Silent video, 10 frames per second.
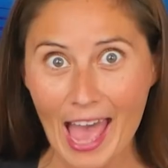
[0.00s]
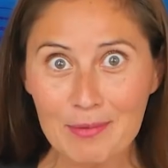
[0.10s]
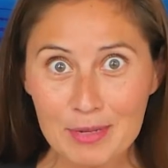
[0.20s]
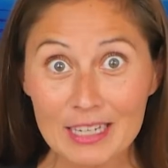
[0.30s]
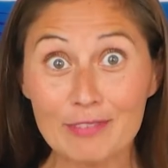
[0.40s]

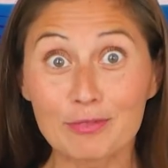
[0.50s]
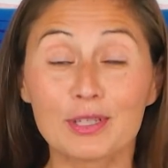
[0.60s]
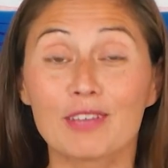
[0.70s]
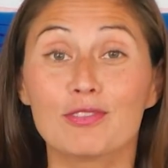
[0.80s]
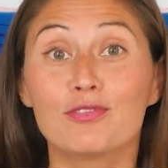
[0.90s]
Adam and Eve will
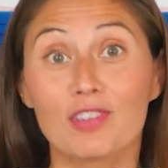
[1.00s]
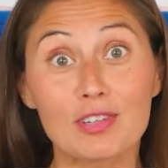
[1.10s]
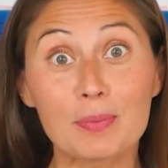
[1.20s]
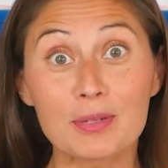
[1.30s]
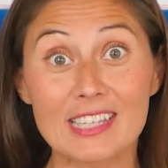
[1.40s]
give you
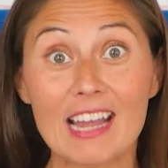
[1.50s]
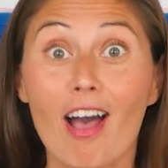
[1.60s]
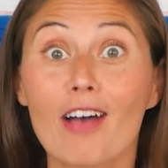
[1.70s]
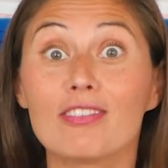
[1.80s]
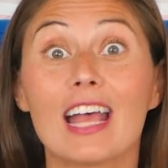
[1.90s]
50%
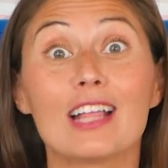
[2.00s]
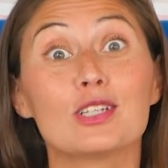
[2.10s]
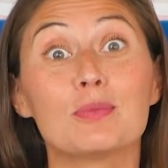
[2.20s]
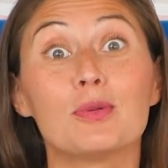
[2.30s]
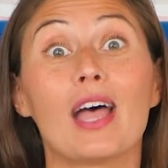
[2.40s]
off an
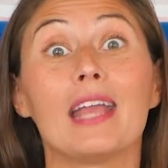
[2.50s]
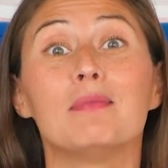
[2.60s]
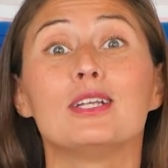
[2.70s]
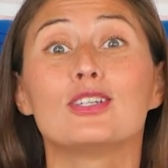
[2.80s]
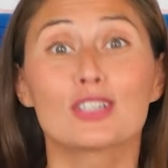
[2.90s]
eligible
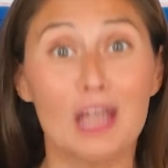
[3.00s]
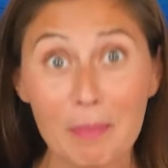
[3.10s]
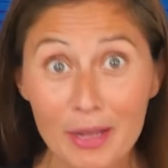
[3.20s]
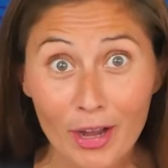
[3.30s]
item in your shopping